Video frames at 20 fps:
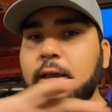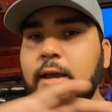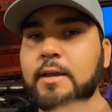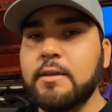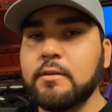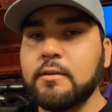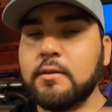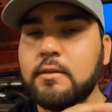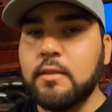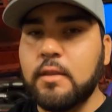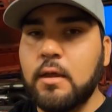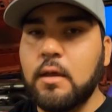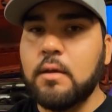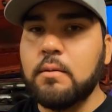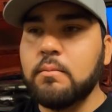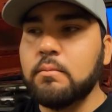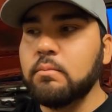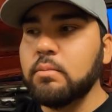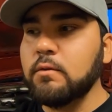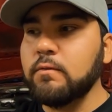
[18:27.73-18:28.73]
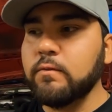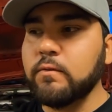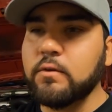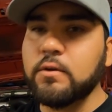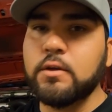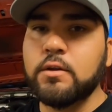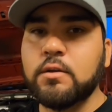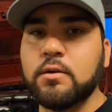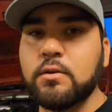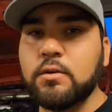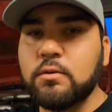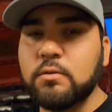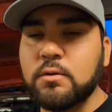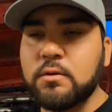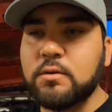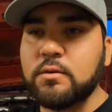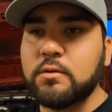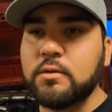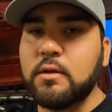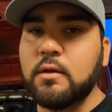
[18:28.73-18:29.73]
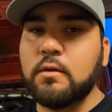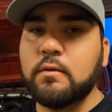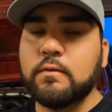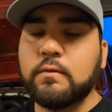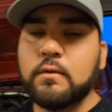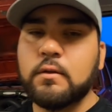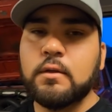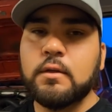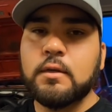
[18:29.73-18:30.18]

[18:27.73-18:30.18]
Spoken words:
asking them before, you know, you do it yourself.